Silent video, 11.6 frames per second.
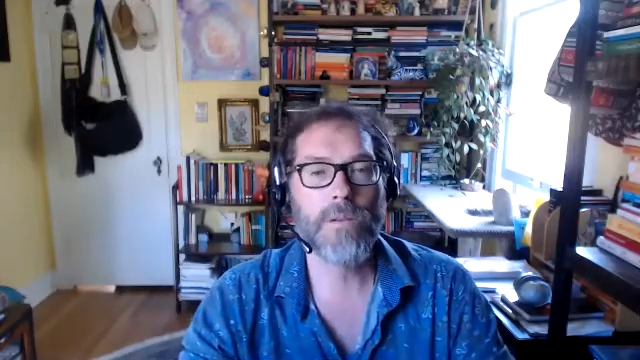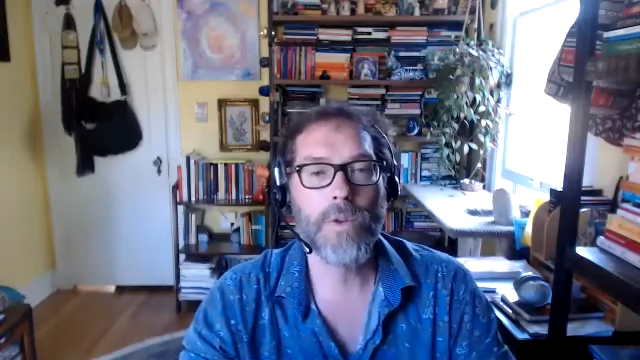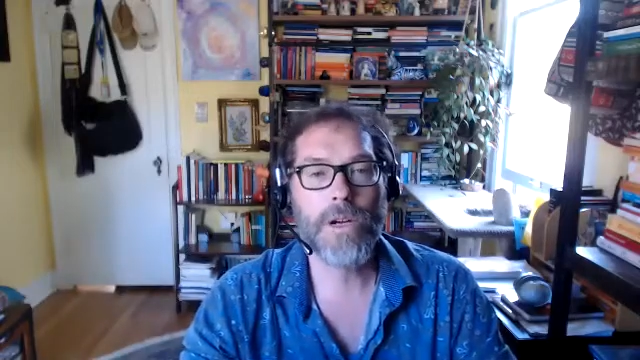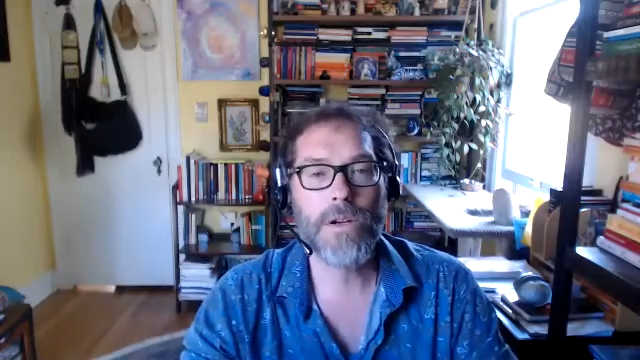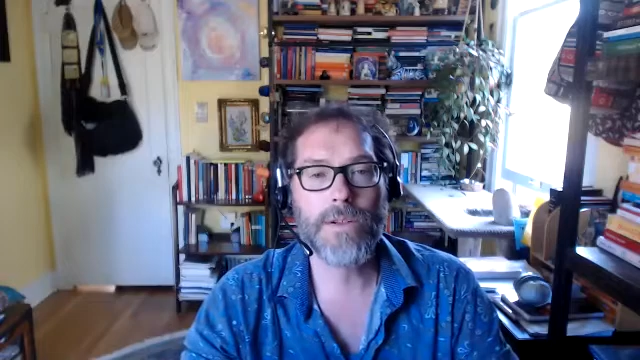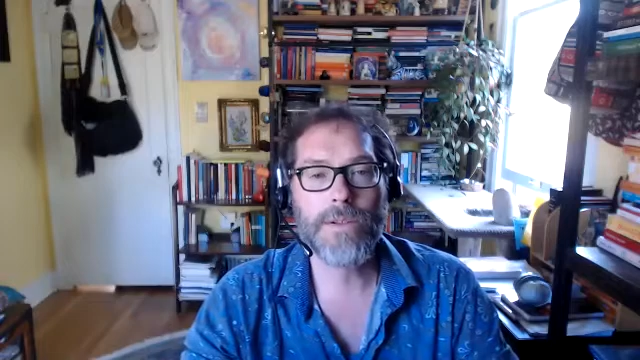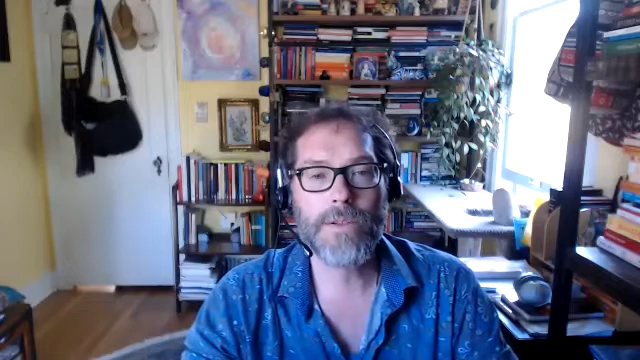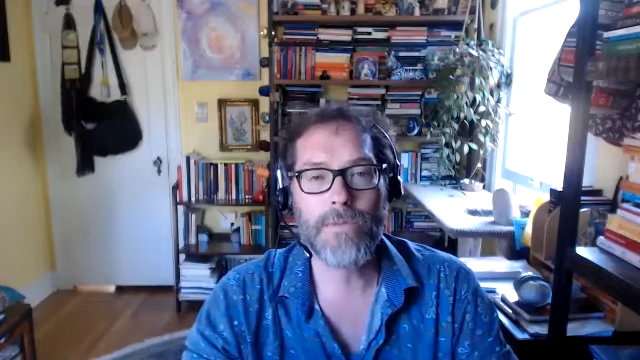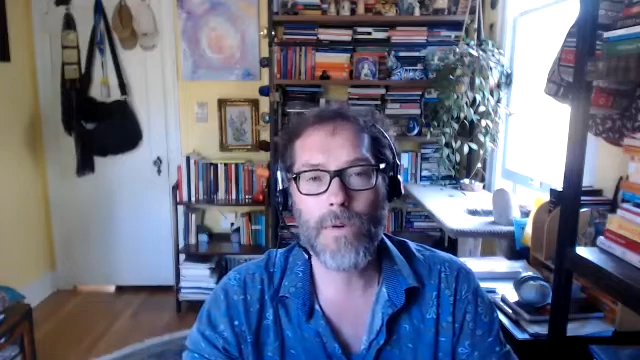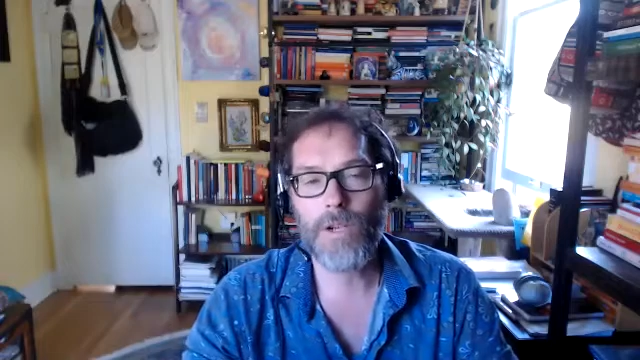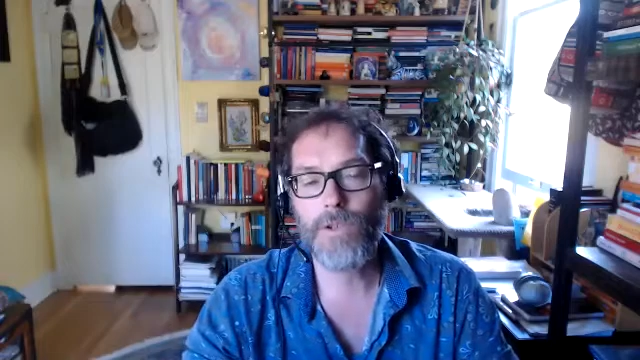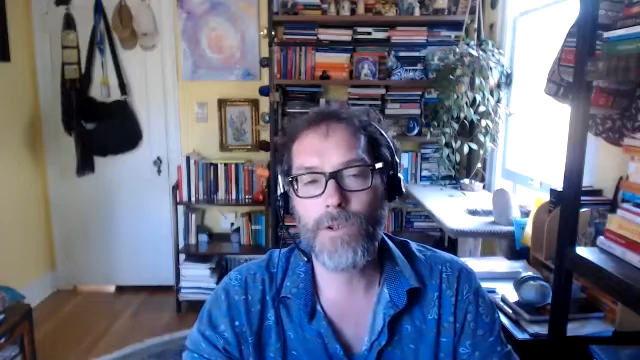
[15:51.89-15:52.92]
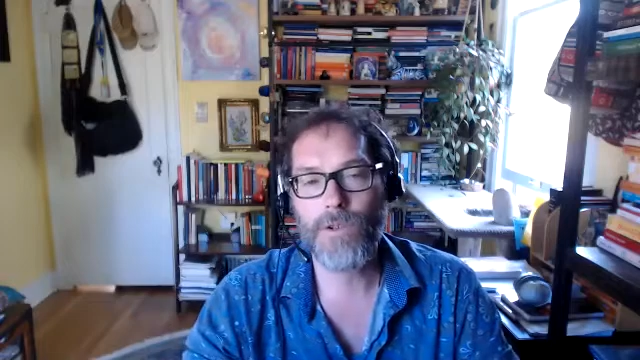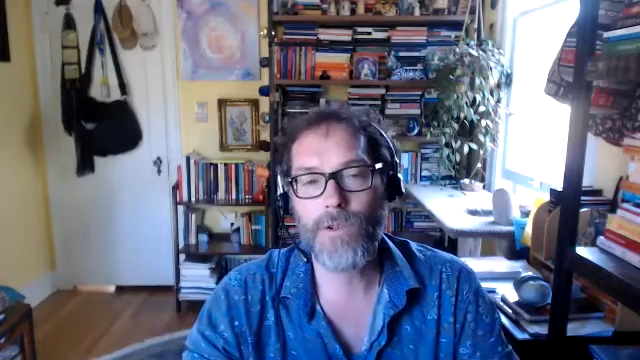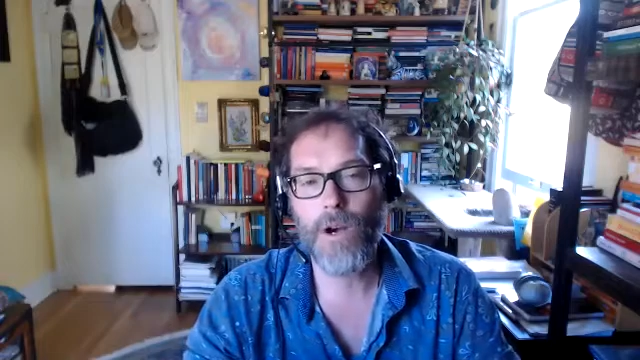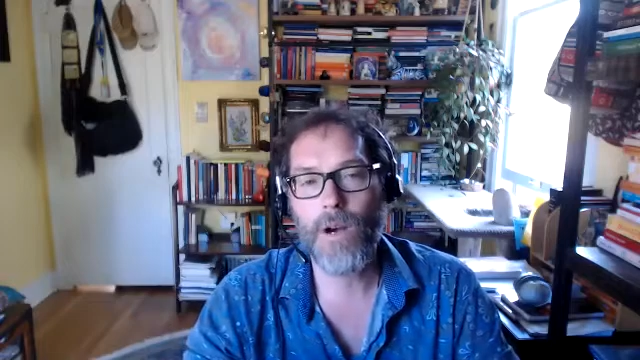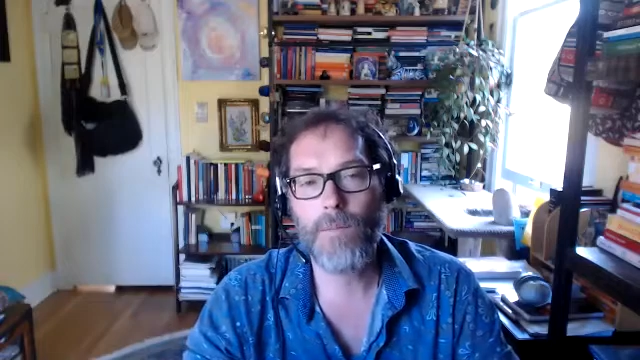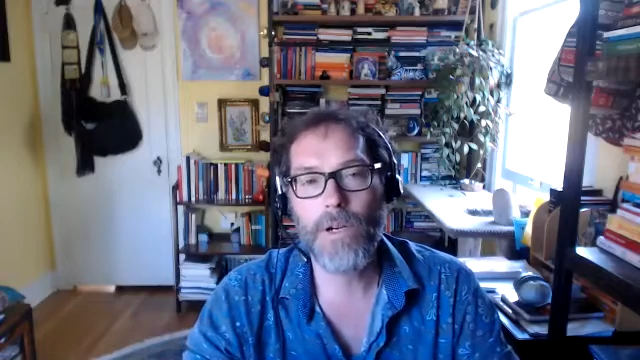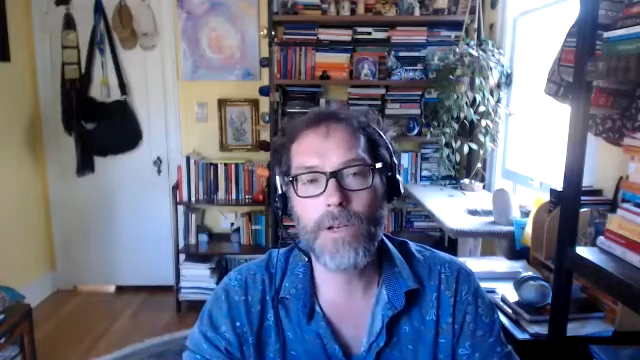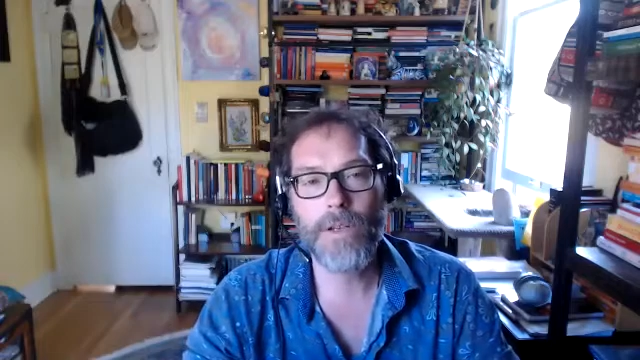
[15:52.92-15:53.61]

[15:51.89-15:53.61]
awareness of racial trauma